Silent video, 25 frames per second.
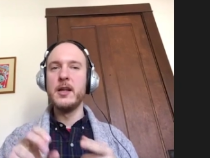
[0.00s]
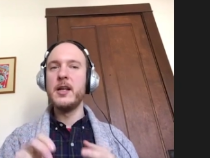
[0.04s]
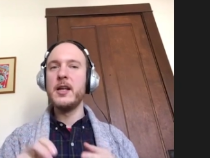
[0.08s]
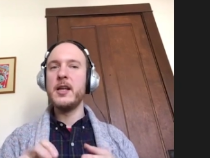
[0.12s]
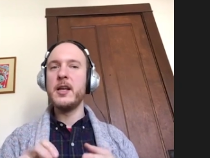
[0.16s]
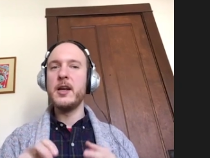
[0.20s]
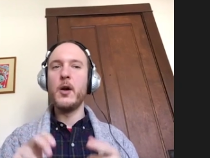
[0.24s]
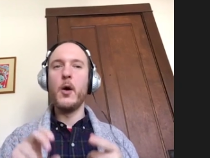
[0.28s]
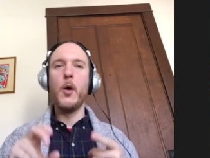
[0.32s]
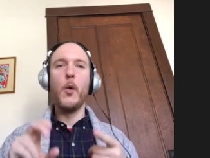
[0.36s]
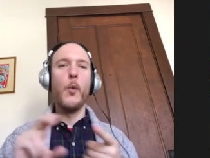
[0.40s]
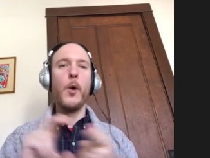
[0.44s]

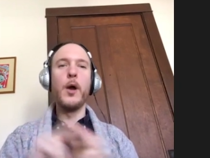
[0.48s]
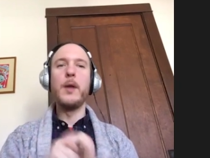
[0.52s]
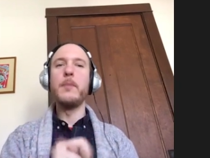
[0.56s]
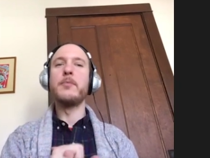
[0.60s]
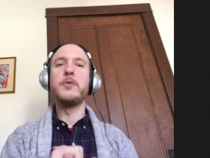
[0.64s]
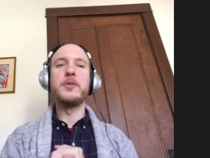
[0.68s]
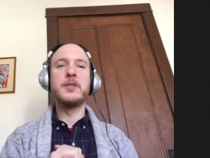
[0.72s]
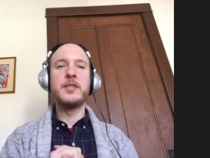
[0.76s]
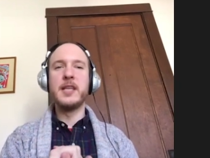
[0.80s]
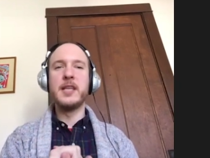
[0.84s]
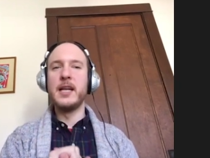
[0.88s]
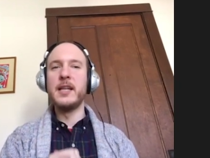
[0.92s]

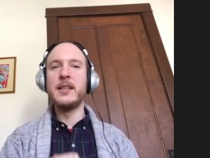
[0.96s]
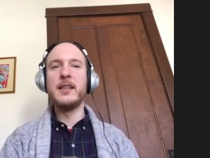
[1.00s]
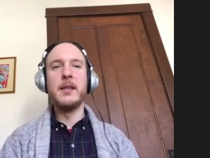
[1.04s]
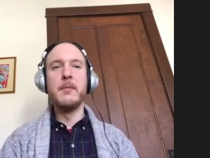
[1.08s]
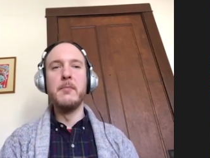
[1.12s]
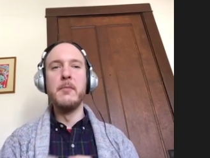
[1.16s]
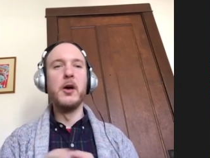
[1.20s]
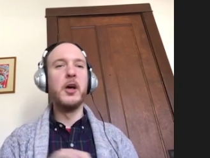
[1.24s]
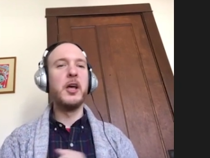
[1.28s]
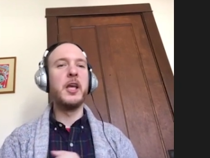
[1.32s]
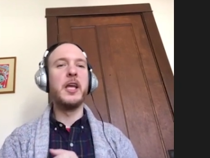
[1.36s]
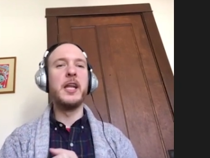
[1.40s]
1%, the
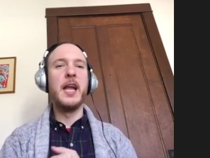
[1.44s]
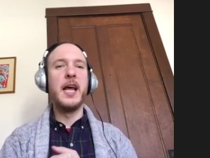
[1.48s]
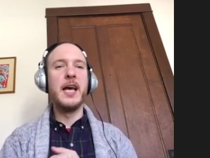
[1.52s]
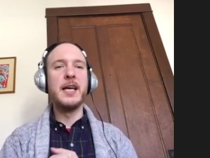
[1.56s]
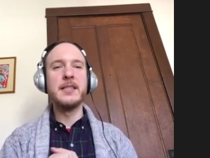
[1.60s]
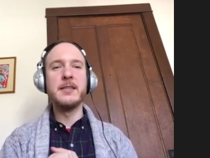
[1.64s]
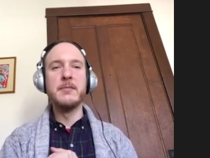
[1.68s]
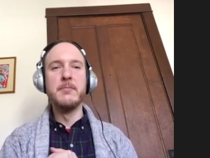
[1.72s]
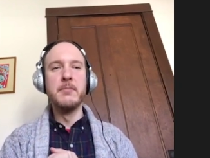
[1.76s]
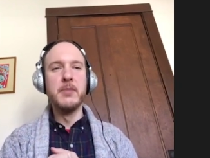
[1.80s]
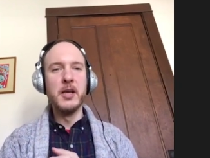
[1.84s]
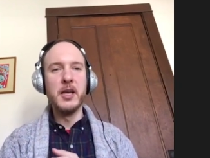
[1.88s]
millionaires
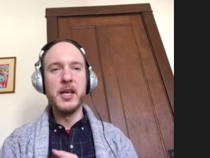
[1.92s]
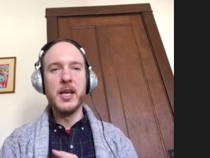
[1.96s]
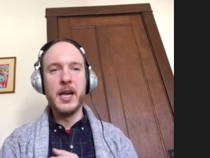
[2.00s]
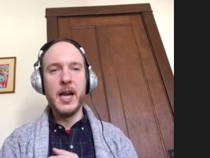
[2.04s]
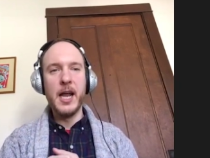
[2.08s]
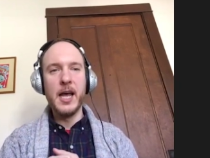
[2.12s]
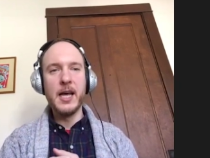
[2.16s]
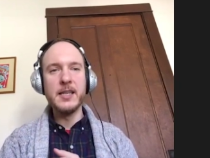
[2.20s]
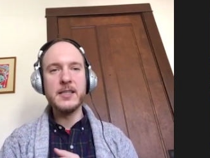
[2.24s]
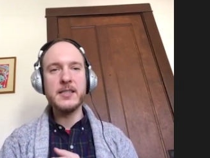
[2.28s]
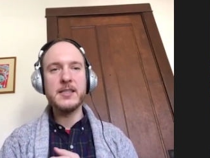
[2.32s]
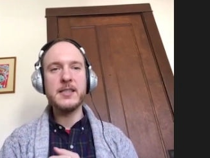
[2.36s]
and
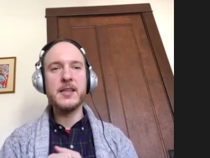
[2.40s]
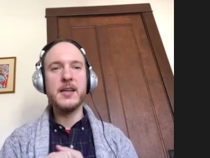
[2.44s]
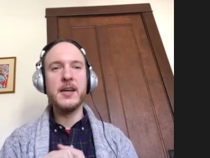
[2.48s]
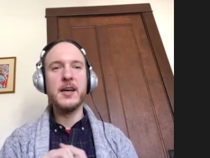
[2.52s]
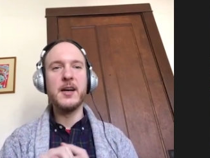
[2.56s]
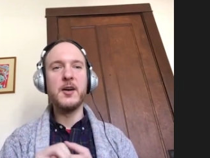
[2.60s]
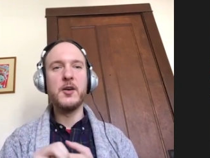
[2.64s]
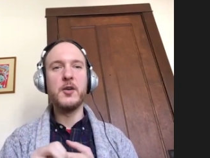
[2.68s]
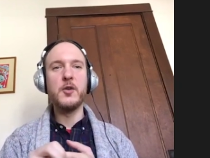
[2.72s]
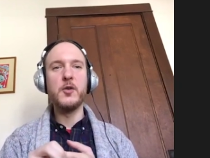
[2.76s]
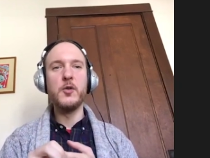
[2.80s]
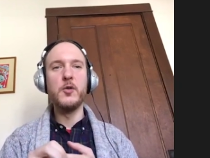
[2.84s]
billionaires
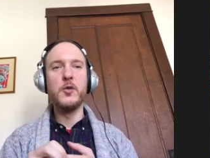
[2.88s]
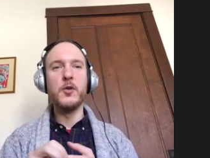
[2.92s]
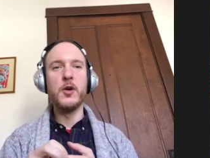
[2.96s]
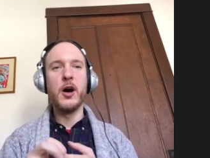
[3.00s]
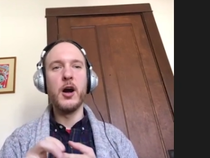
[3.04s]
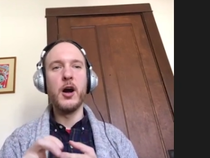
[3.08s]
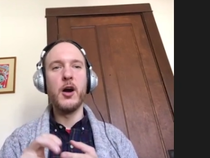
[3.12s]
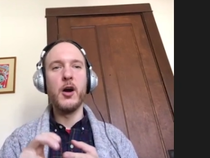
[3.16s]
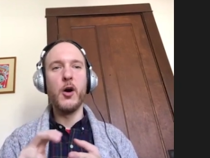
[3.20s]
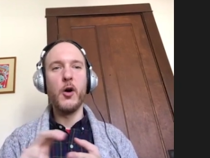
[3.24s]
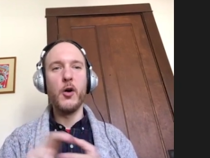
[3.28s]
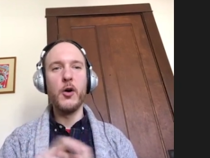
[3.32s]
who
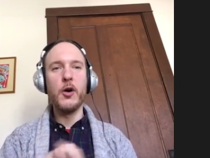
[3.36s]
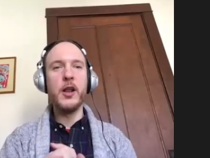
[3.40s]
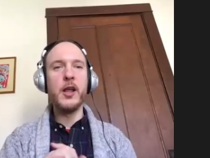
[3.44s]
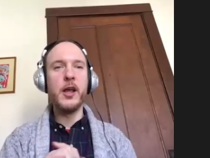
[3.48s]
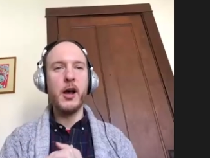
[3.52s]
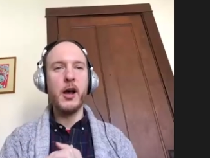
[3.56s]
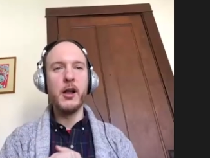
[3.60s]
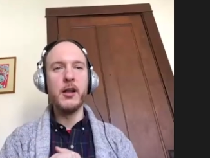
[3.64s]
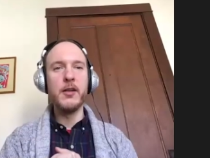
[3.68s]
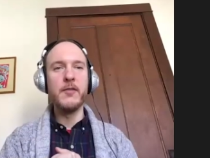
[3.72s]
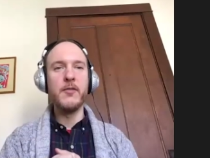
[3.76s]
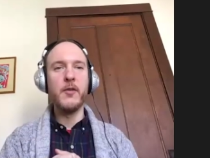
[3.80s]
are hoarding
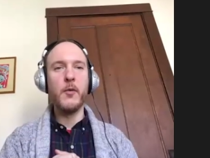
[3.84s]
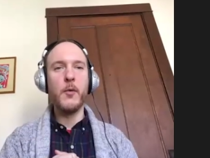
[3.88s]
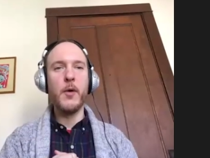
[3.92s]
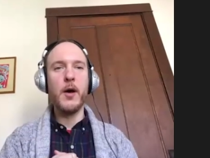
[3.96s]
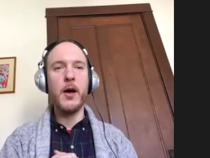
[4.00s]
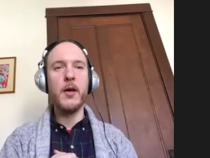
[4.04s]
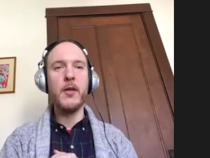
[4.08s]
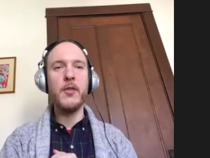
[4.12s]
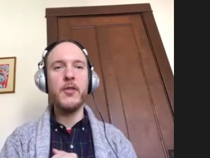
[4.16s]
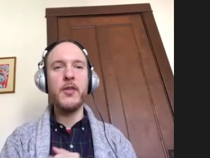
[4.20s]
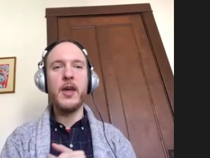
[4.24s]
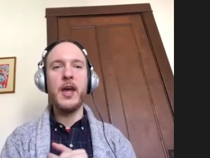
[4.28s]
all of the
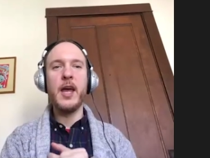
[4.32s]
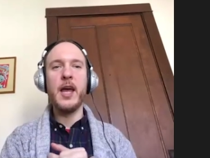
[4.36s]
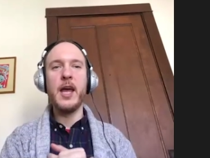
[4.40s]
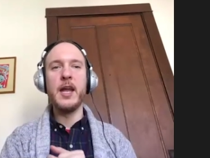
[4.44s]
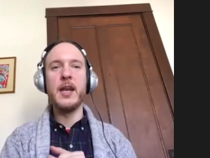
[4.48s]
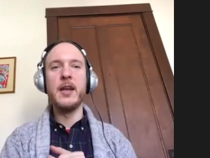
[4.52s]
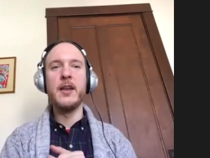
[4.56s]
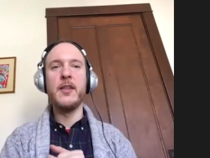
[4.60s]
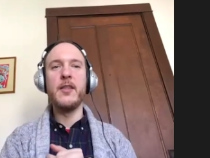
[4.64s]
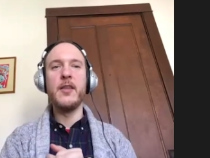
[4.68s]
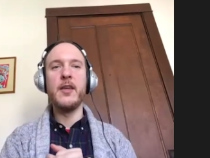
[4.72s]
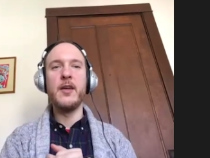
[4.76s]
wealth,
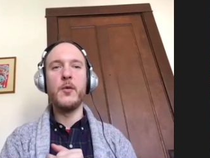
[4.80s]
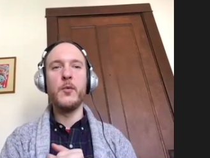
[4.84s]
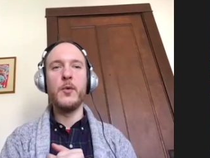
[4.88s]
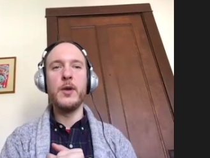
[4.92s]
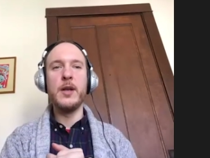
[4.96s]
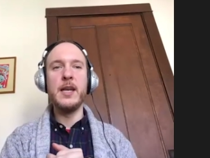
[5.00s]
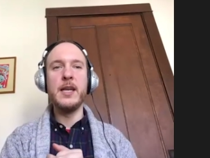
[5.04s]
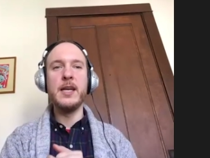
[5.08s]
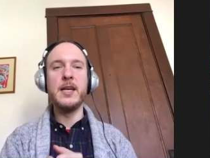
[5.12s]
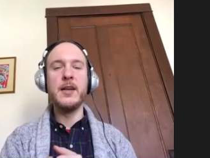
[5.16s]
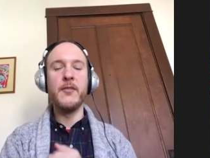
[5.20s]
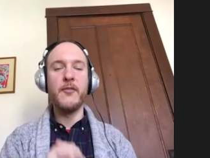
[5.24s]
and that we
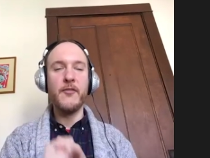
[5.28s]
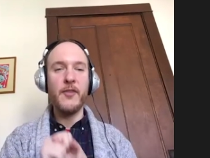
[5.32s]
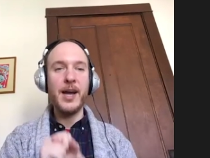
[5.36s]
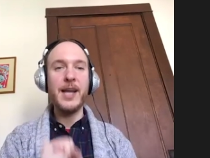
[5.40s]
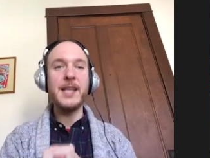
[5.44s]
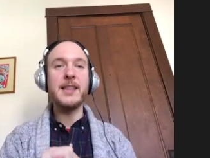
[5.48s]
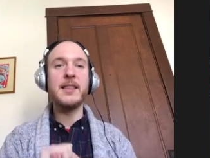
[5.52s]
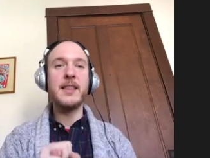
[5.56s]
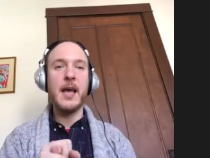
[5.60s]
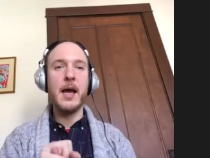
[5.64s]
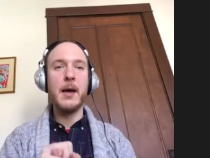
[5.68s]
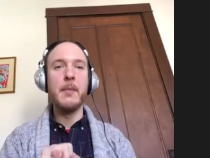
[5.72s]
need to fight
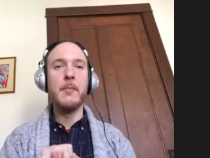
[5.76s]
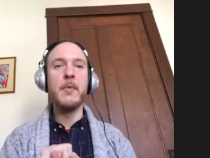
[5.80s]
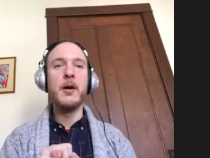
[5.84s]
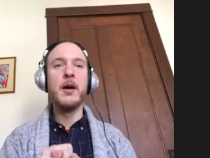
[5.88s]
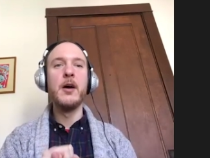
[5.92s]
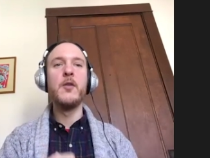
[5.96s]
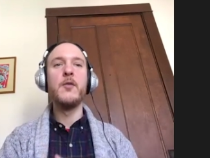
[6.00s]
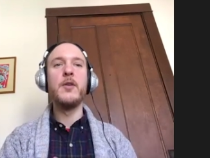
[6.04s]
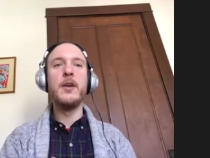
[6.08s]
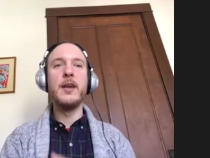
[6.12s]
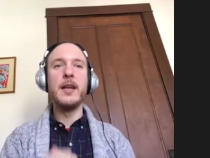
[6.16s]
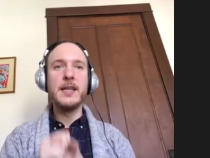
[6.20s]
them.
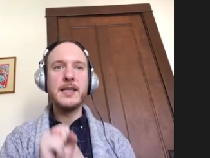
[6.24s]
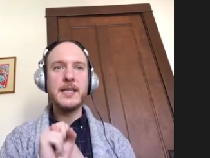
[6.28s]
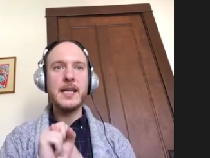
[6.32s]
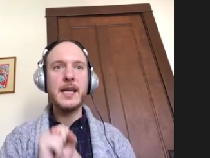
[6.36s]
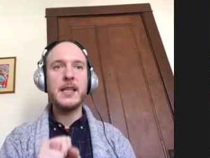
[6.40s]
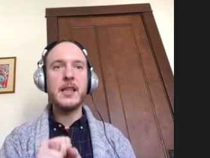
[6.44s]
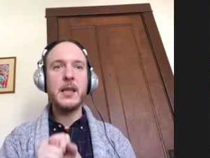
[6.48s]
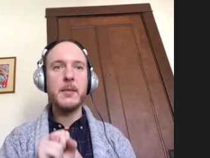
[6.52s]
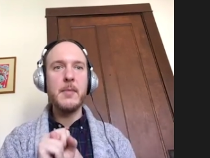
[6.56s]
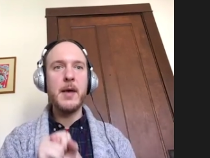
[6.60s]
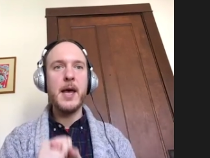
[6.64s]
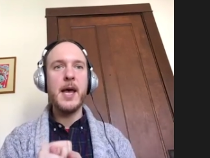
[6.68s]
We need to take
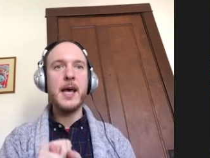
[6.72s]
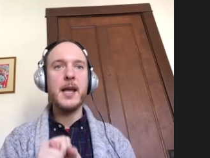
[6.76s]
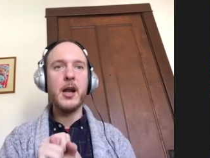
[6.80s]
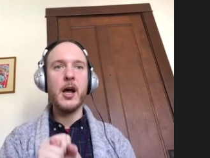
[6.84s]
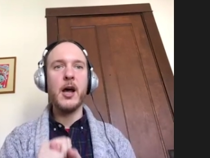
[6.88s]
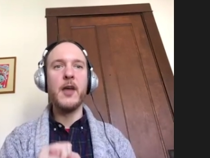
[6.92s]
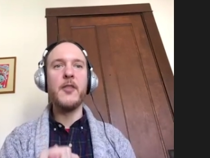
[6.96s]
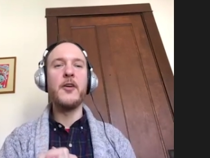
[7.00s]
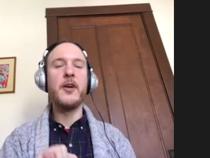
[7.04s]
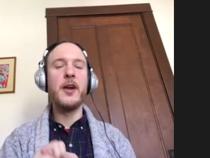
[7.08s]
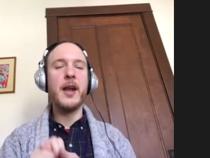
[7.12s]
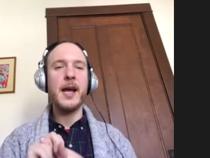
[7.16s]
them head
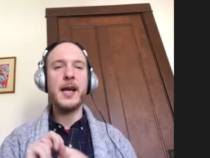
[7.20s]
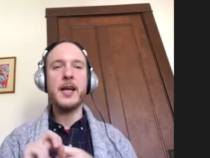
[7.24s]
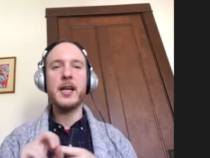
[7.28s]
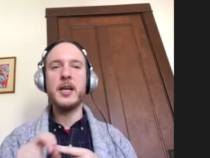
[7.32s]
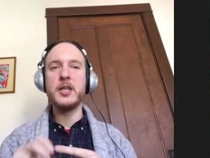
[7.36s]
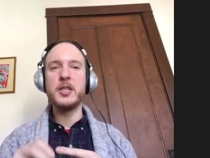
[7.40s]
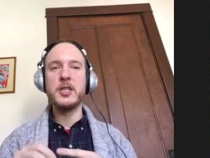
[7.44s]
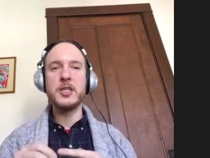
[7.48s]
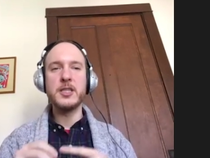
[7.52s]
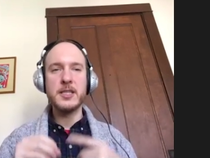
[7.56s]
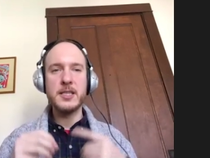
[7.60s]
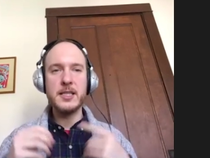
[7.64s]
on. They're not going to
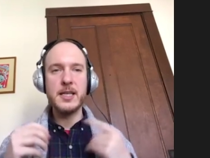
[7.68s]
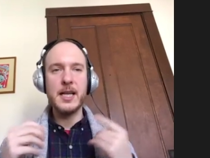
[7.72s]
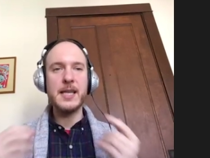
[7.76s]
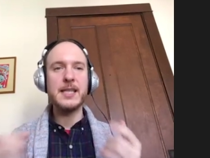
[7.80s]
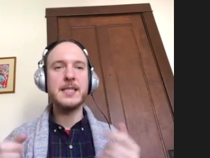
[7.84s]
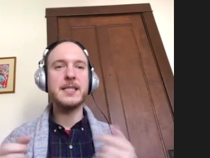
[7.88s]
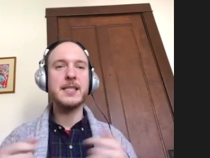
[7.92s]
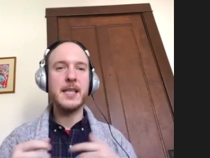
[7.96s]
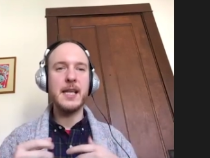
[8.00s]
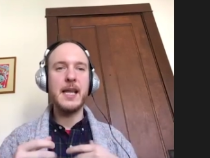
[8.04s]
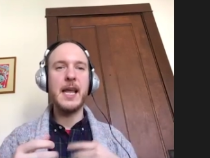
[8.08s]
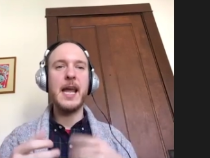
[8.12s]
just
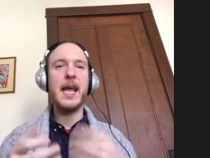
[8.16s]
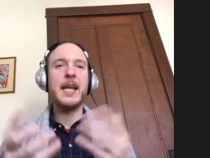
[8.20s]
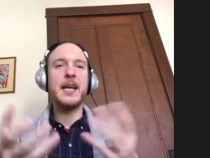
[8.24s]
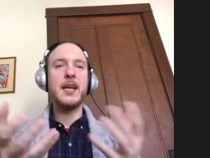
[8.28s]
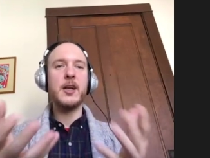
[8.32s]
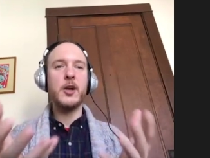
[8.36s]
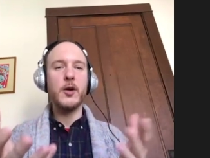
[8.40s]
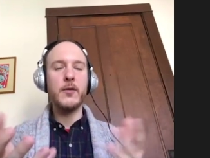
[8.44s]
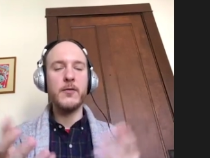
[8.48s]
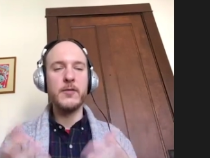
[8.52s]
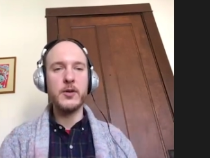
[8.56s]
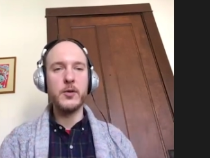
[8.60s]
nicely hand it
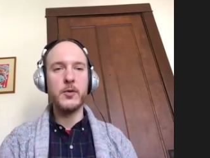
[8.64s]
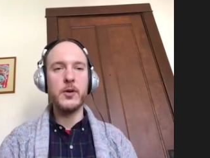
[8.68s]
over to